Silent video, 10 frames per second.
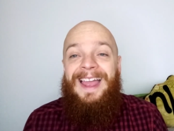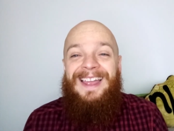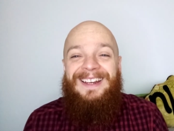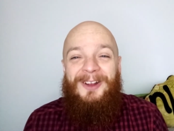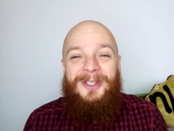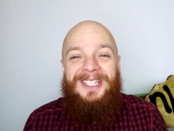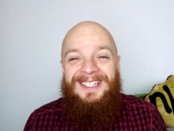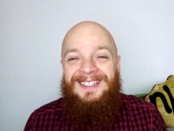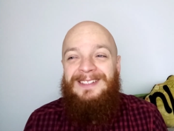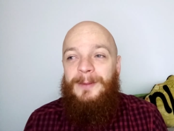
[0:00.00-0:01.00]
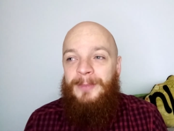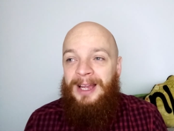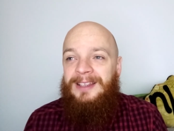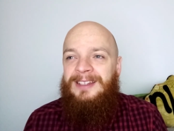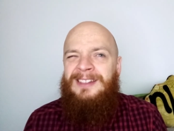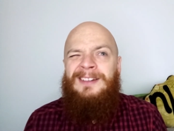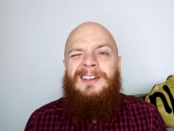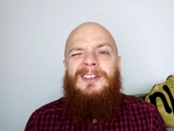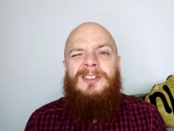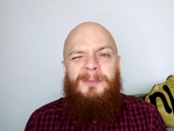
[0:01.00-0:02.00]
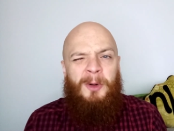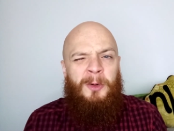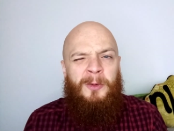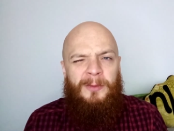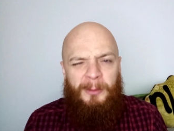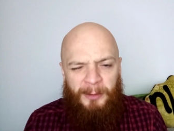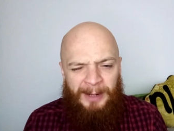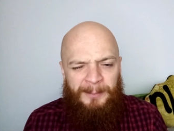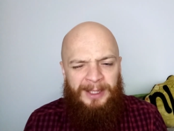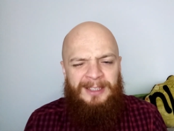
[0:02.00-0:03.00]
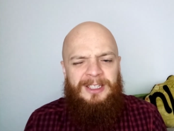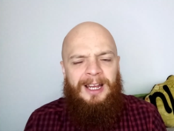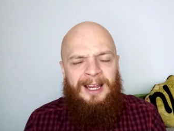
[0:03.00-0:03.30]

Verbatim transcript: and I'll see you back here tomorrow for Rampage,